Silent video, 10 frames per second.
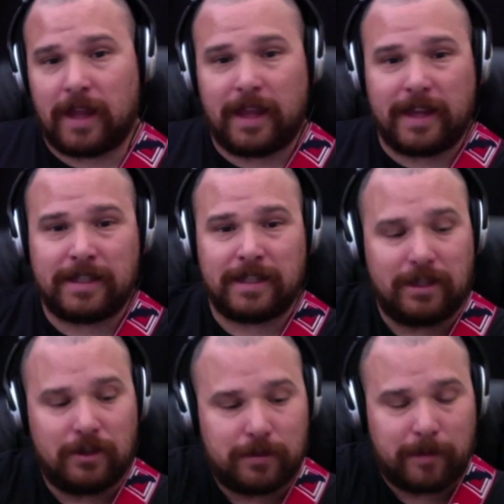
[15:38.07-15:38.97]
I like to
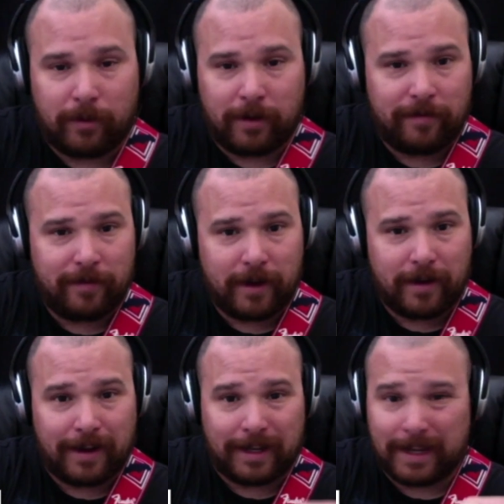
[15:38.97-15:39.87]
use my ring
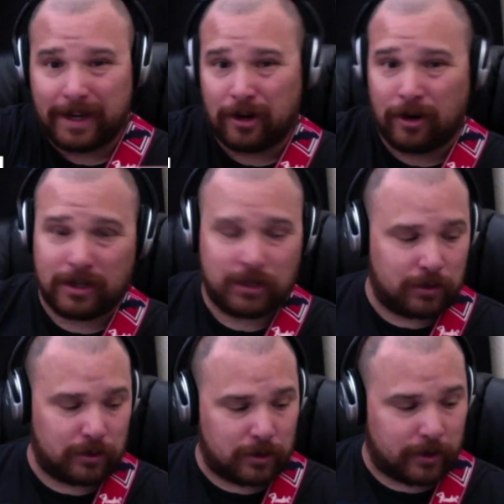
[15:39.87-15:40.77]
finger and lay it across
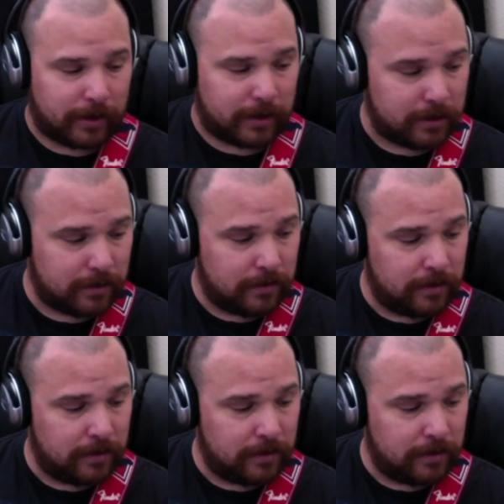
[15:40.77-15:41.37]
2 strings.